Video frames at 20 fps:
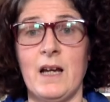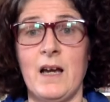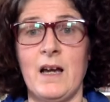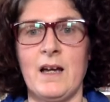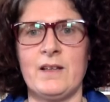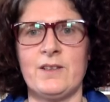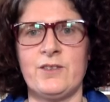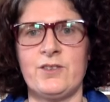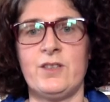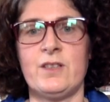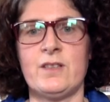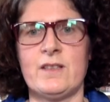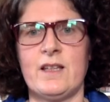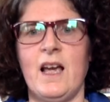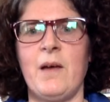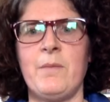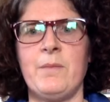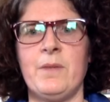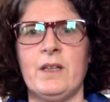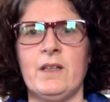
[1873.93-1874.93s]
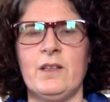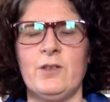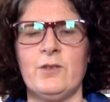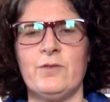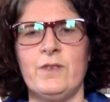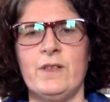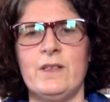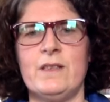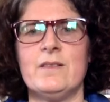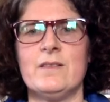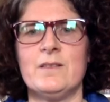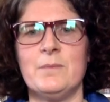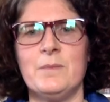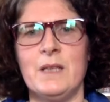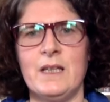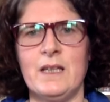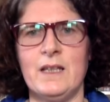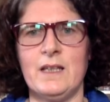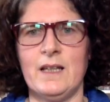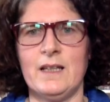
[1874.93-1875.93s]
she's coming to visit
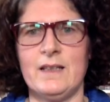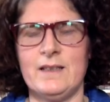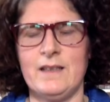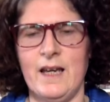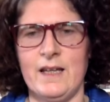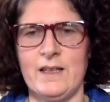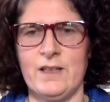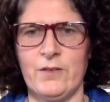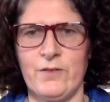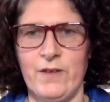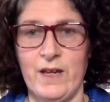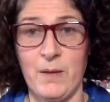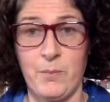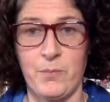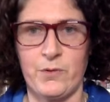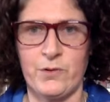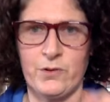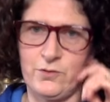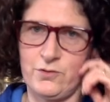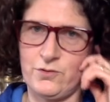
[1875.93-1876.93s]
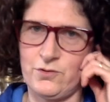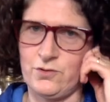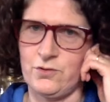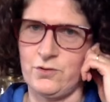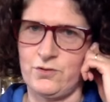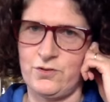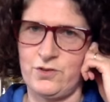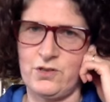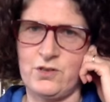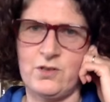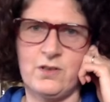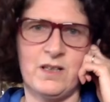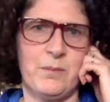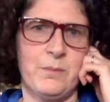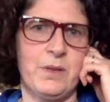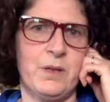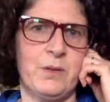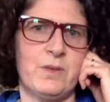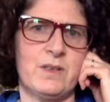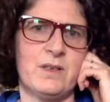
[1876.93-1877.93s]
me at the end of April, so she's gonna
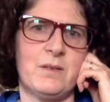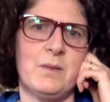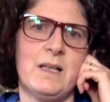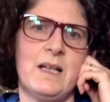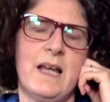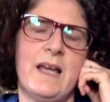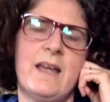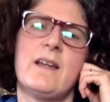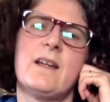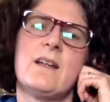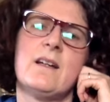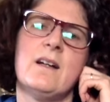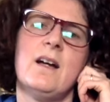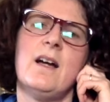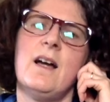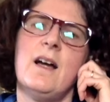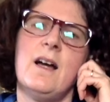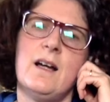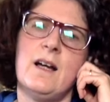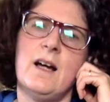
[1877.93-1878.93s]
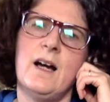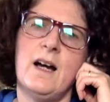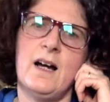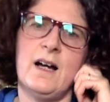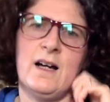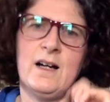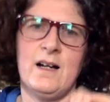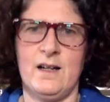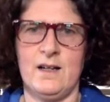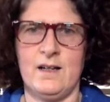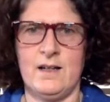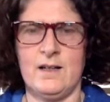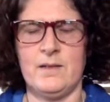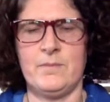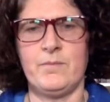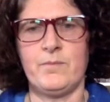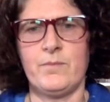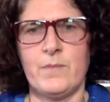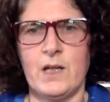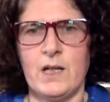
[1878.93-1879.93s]
be with me like
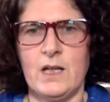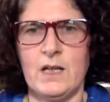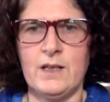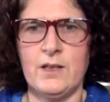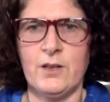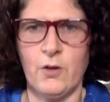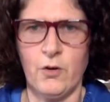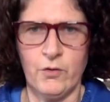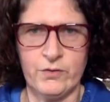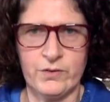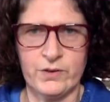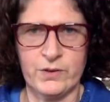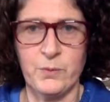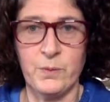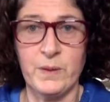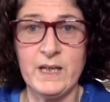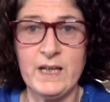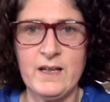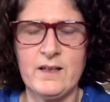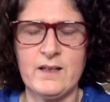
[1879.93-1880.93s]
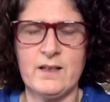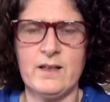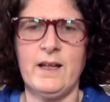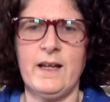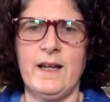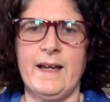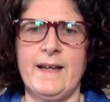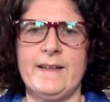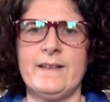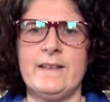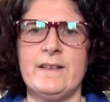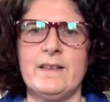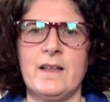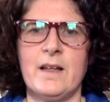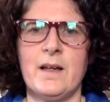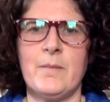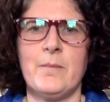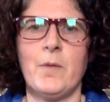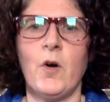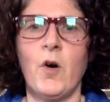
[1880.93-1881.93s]
a little over a week, and
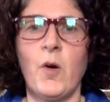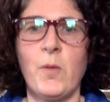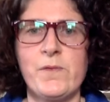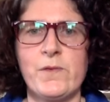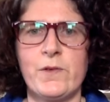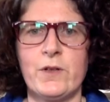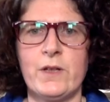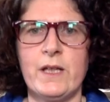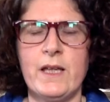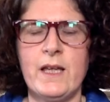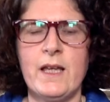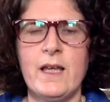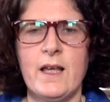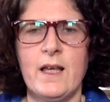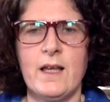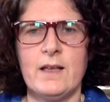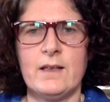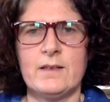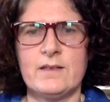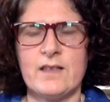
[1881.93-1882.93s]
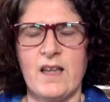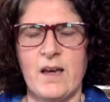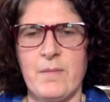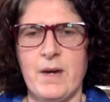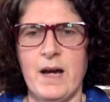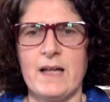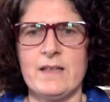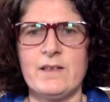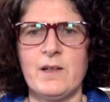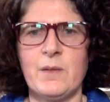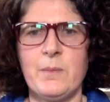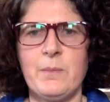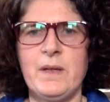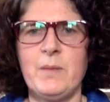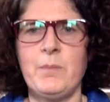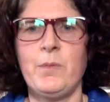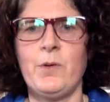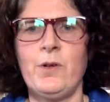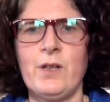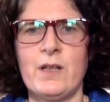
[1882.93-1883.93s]
hopefully some other
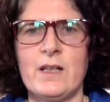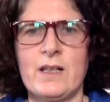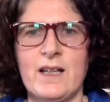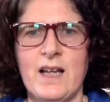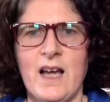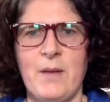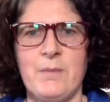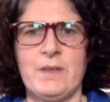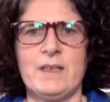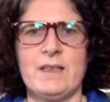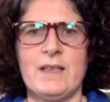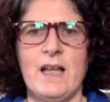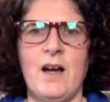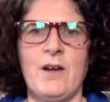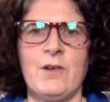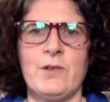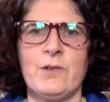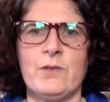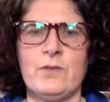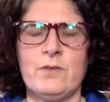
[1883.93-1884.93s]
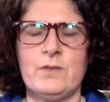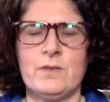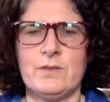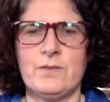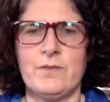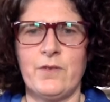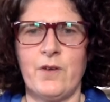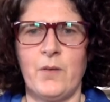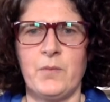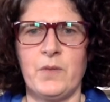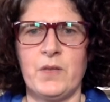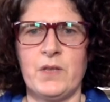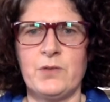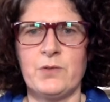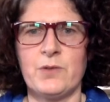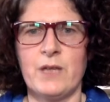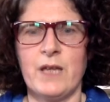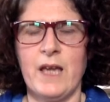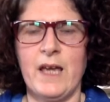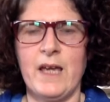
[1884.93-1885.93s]
people are coming down from the
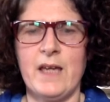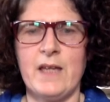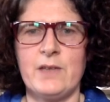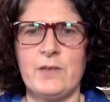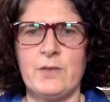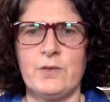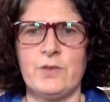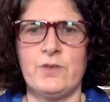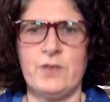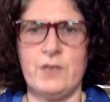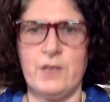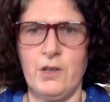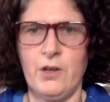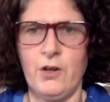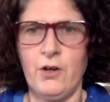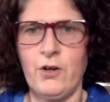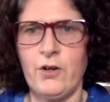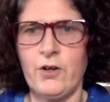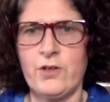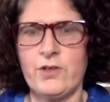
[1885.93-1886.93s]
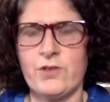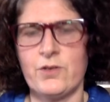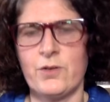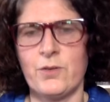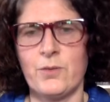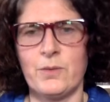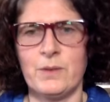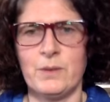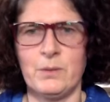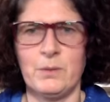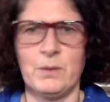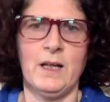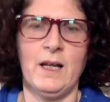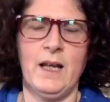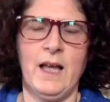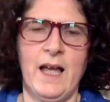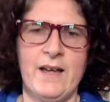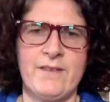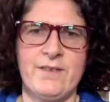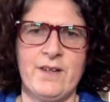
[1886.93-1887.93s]
UK to see her, so we
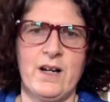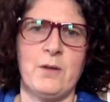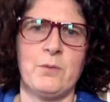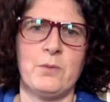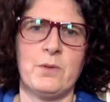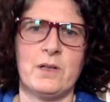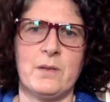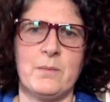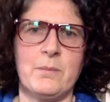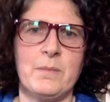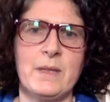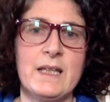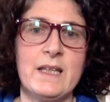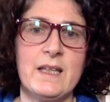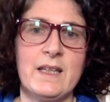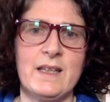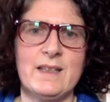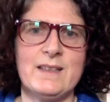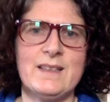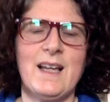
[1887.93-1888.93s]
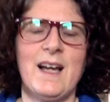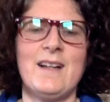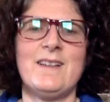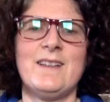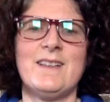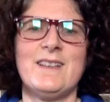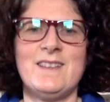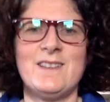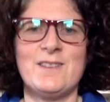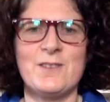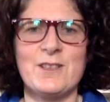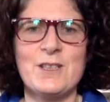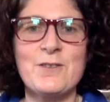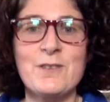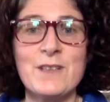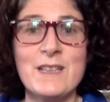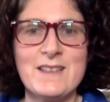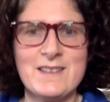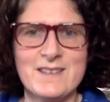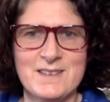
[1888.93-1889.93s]
will have our mini Italian
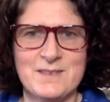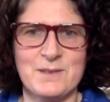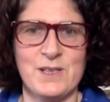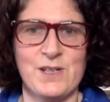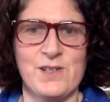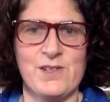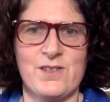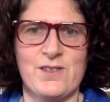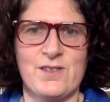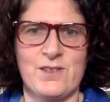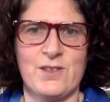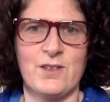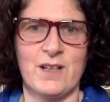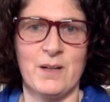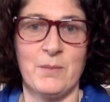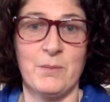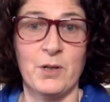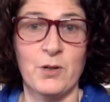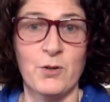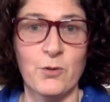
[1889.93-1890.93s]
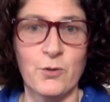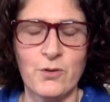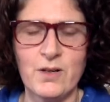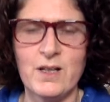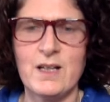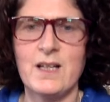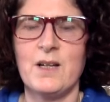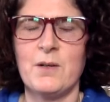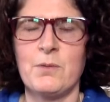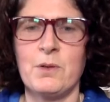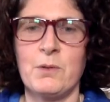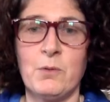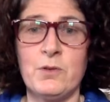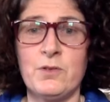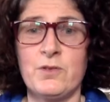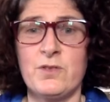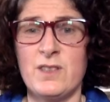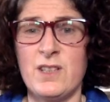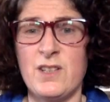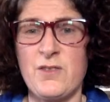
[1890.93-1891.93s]
retreat, which is gonna be cool. We
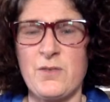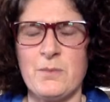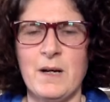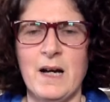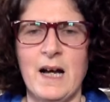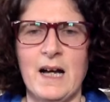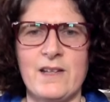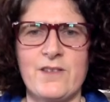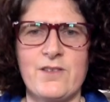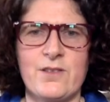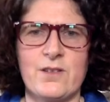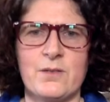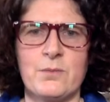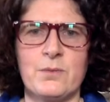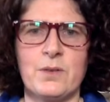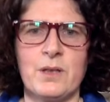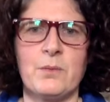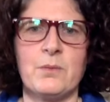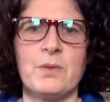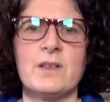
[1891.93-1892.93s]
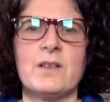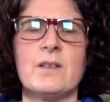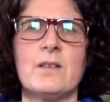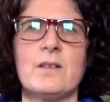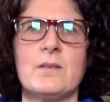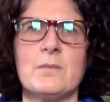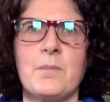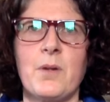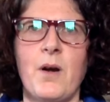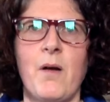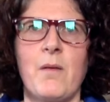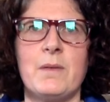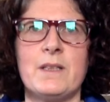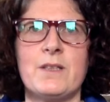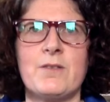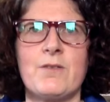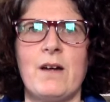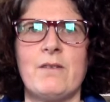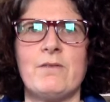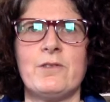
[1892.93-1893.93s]
won't teach much. We will probably
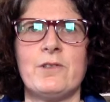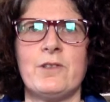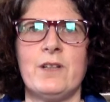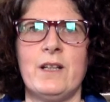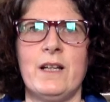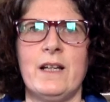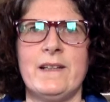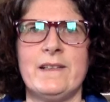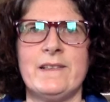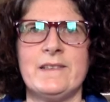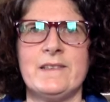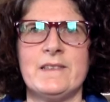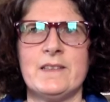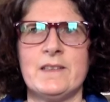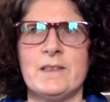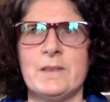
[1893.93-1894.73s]
travel and